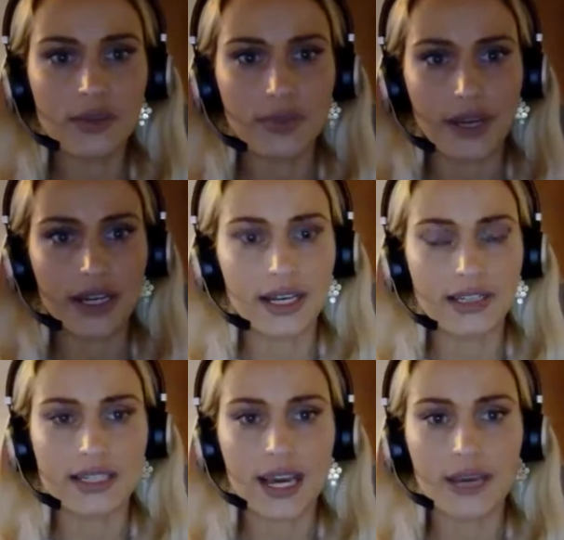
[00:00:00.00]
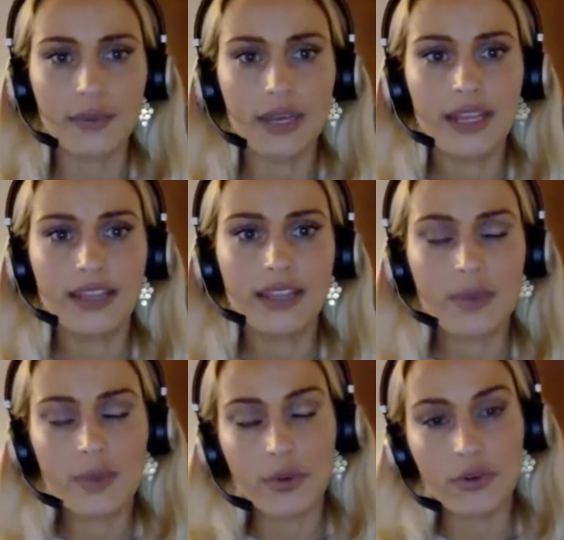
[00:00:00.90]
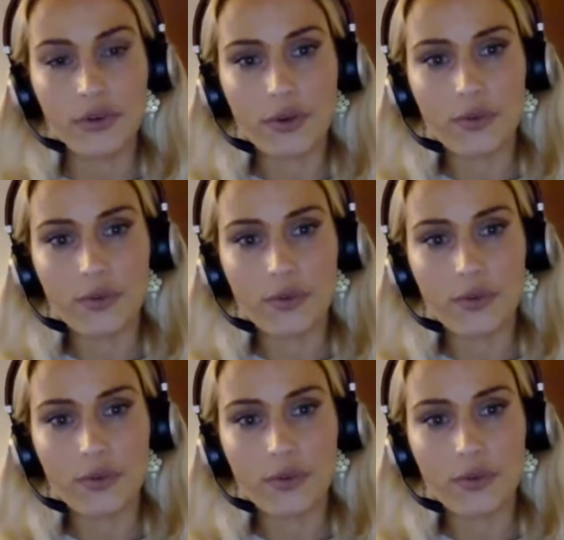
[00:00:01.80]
but at the time, that people